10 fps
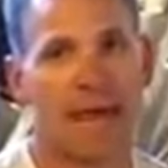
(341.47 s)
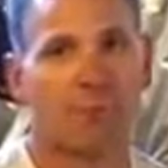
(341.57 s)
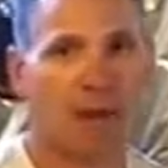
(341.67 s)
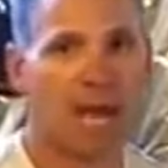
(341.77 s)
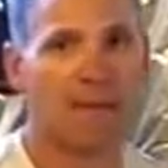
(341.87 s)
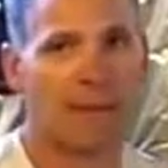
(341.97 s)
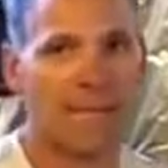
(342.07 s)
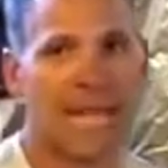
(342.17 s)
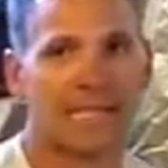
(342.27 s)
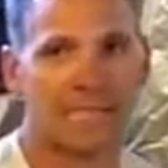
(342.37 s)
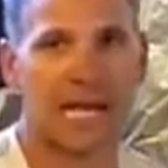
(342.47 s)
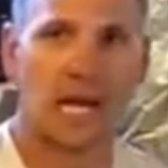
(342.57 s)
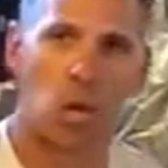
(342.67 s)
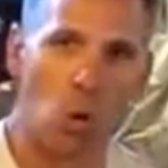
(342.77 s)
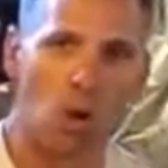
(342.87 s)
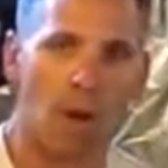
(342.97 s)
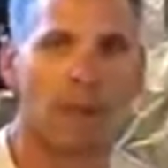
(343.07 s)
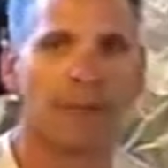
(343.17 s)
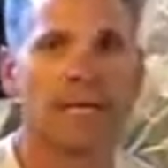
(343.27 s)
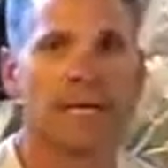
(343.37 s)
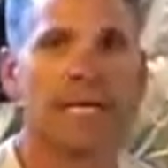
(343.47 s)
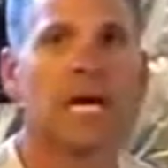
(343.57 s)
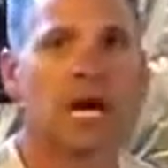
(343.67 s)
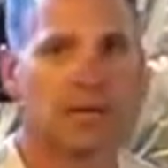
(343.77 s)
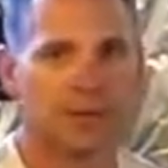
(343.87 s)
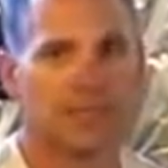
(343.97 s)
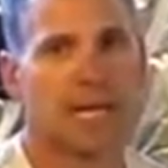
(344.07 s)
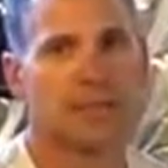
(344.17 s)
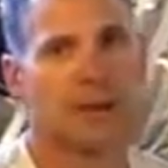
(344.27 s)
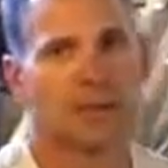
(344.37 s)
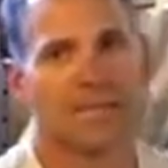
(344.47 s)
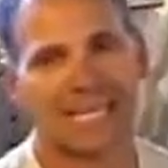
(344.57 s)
I'll probably on my last set go up another 10 pounds.